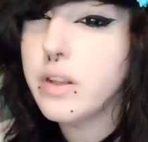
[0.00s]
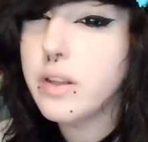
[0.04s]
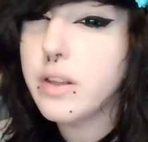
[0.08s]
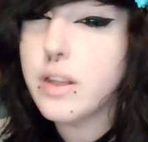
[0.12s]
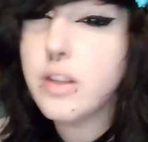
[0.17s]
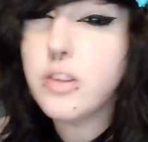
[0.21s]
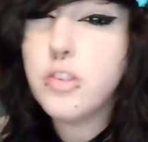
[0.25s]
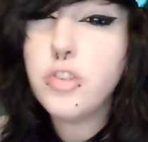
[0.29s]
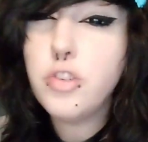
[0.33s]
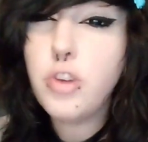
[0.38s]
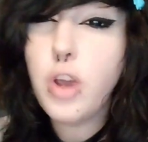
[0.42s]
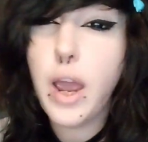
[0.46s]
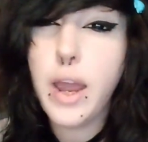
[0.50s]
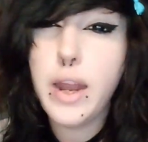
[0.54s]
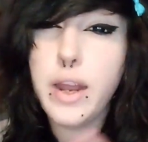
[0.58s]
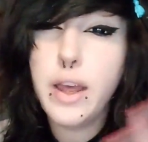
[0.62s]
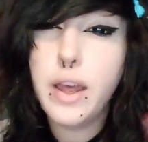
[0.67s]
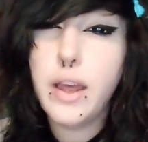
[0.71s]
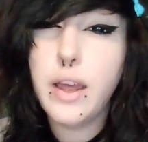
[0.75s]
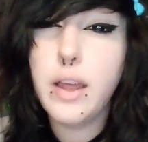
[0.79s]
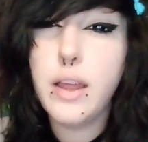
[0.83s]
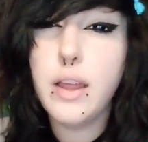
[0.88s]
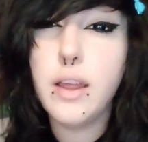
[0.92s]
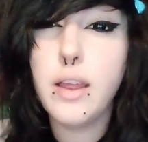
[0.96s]
let's try
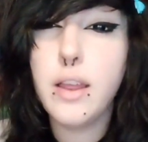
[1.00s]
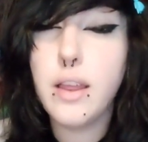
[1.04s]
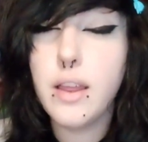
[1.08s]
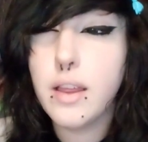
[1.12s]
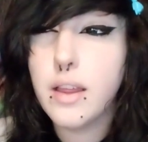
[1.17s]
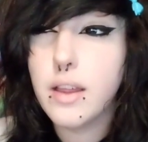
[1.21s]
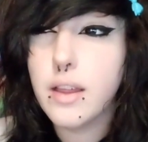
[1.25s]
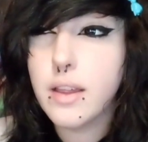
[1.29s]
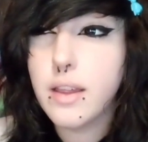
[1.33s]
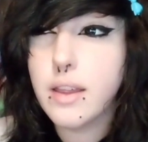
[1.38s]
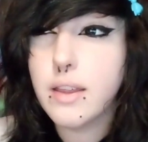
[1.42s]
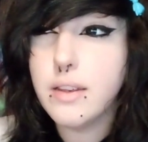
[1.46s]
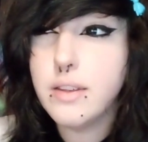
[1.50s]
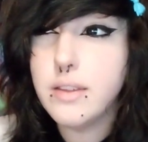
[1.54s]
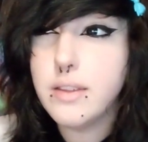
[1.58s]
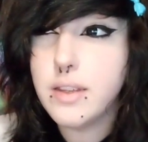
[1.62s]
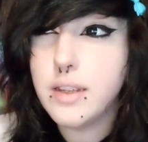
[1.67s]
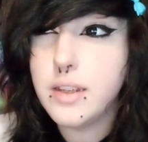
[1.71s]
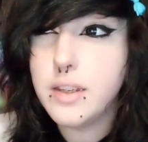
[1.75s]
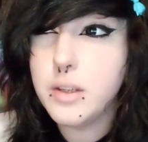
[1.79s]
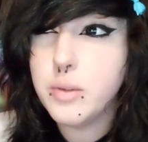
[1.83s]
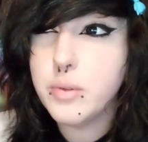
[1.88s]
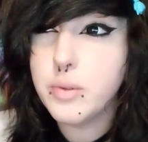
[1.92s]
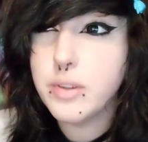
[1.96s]
to
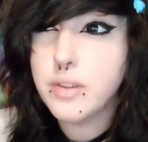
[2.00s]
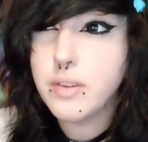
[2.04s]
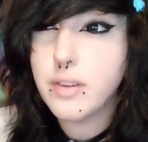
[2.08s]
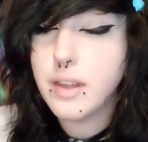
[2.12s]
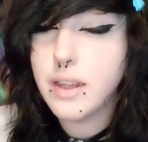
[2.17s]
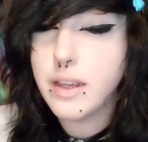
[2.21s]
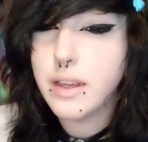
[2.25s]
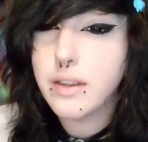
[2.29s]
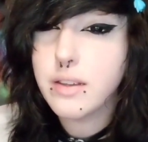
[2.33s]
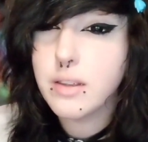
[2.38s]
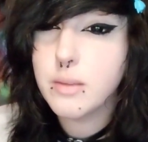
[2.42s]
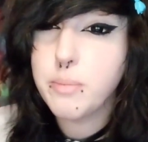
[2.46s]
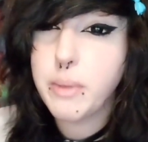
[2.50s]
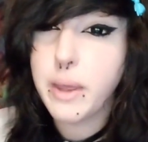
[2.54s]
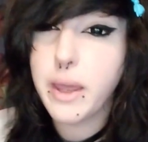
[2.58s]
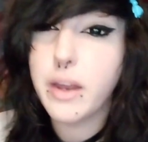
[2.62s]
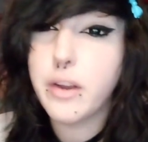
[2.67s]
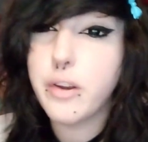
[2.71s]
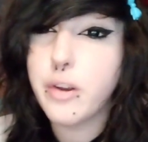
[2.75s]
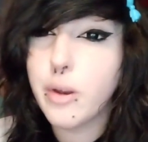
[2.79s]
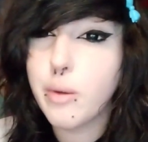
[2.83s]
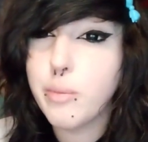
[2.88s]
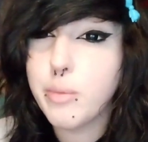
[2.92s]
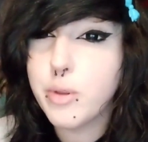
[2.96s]
continuously
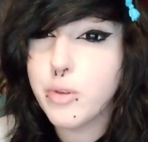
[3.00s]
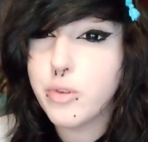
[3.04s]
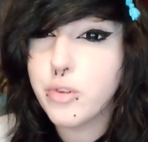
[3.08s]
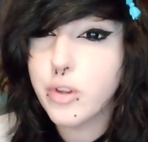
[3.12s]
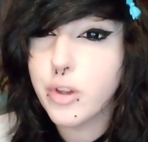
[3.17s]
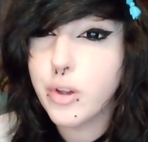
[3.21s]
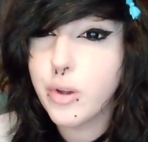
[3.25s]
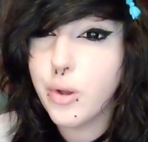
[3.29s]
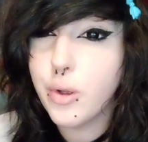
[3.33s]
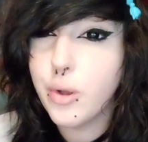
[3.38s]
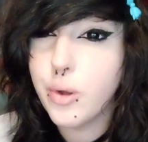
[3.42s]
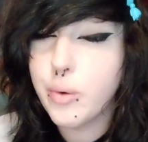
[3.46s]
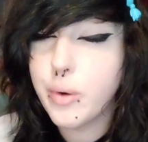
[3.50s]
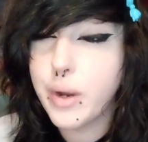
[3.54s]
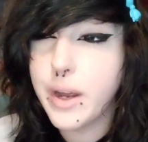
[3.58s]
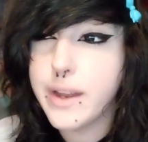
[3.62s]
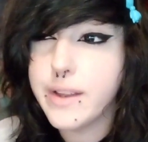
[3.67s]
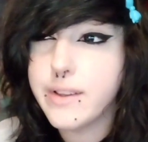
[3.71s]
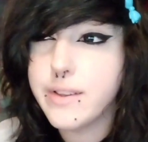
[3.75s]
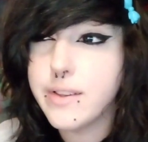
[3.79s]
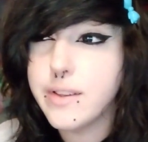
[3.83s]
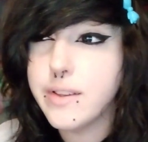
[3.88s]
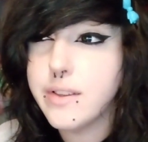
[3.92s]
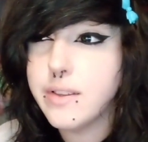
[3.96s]
expand our musical
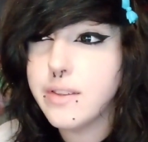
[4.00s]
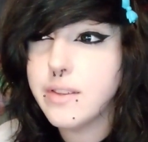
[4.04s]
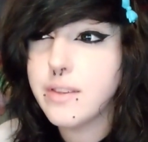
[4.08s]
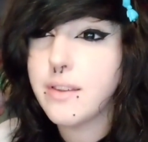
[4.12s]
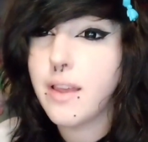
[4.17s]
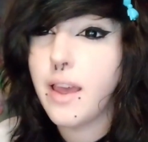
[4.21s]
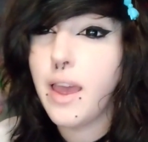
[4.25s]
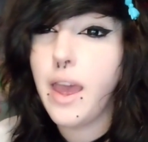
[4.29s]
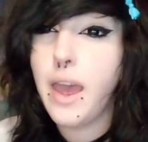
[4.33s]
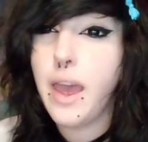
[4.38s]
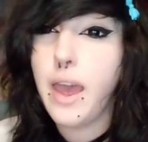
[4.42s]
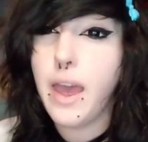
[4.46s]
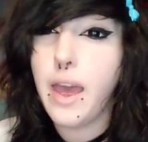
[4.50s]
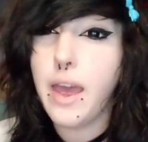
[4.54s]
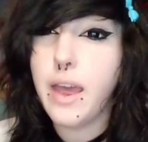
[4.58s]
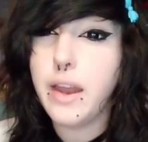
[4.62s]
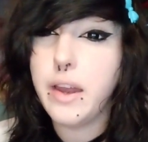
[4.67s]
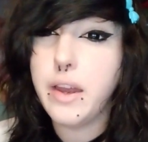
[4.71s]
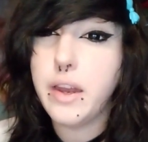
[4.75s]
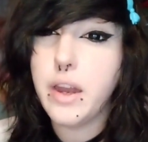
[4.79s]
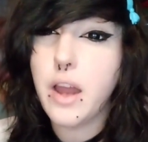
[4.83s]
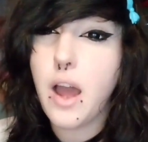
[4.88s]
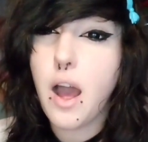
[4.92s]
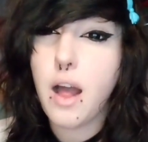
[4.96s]
horizons
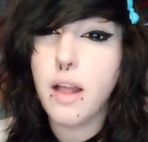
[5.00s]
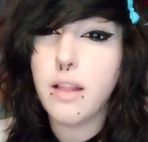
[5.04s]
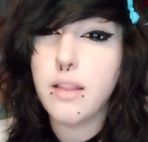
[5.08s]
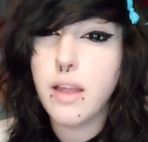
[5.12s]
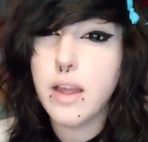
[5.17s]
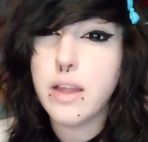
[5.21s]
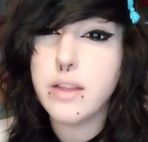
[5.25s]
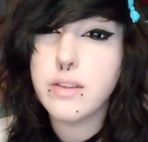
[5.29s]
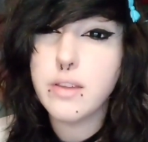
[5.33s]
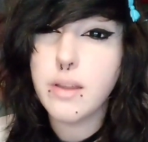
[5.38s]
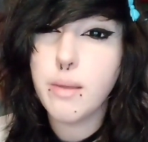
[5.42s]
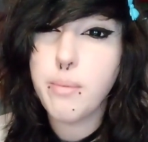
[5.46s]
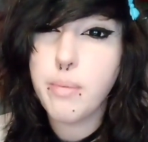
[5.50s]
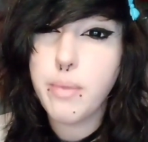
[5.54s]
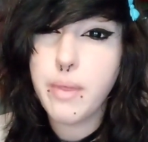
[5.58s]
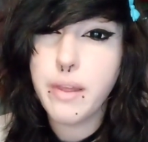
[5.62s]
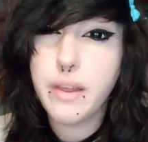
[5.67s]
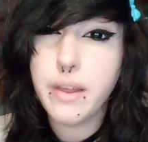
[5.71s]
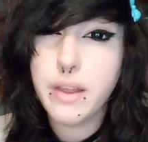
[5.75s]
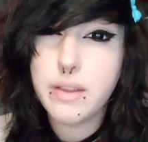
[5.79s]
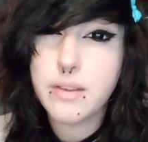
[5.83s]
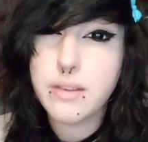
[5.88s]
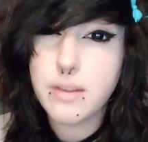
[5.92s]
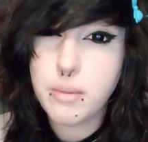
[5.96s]
and not let
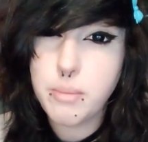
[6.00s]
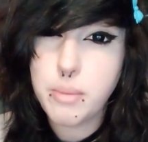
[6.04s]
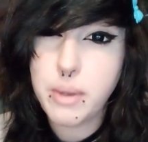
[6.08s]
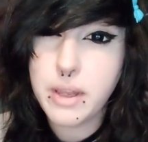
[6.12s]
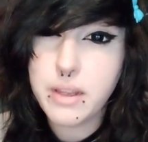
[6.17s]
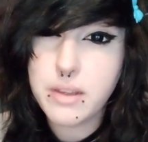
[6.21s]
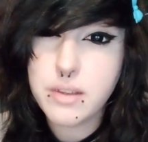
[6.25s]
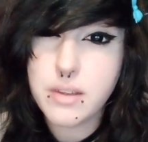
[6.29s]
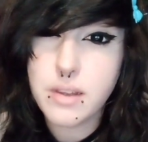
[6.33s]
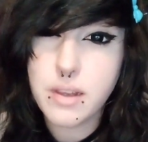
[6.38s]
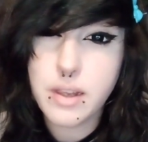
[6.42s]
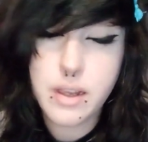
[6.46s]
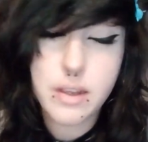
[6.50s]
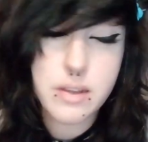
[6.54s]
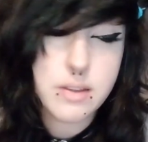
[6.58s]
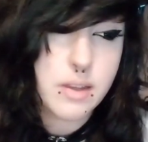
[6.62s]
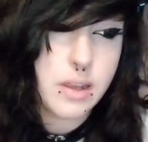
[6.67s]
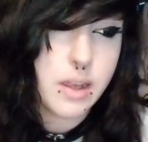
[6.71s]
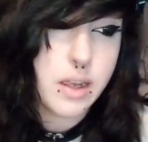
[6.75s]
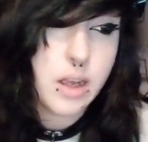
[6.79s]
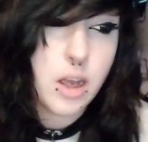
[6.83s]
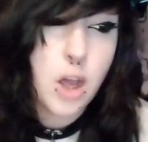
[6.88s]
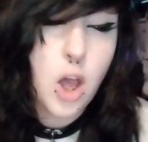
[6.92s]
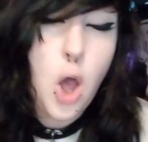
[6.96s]
something as amazing as
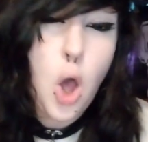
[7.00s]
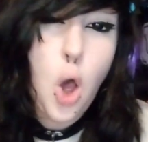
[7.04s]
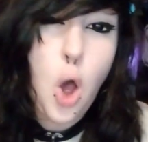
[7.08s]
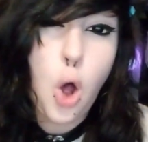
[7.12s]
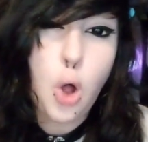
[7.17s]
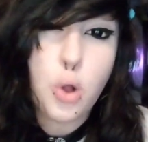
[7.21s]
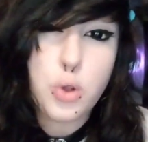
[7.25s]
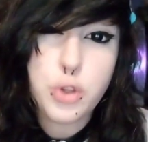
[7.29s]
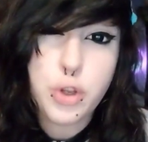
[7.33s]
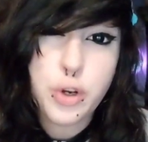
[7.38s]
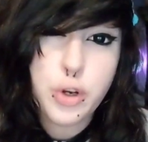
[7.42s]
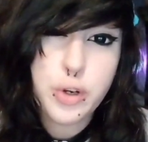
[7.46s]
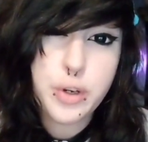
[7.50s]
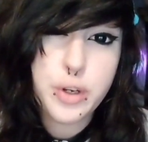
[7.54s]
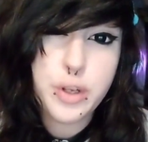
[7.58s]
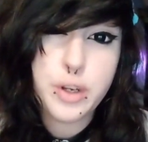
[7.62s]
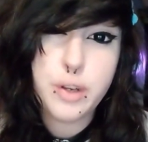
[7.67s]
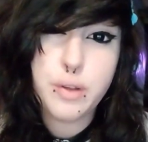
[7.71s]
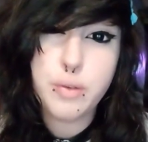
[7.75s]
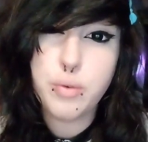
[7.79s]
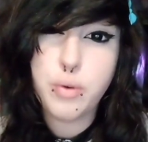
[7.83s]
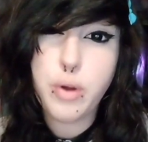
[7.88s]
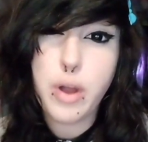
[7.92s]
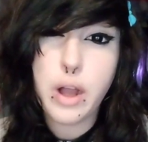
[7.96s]
like
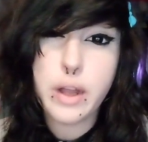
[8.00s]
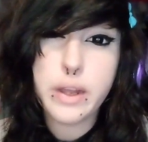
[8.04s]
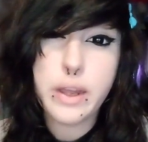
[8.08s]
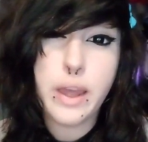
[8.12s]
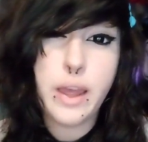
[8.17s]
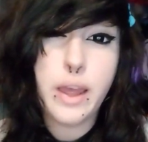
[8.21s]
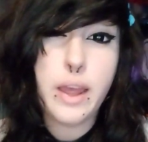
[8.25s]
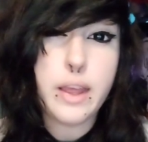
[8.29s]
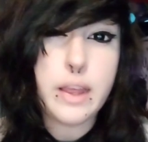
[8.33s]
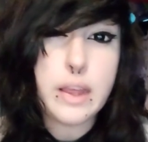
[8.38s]
alternative rock,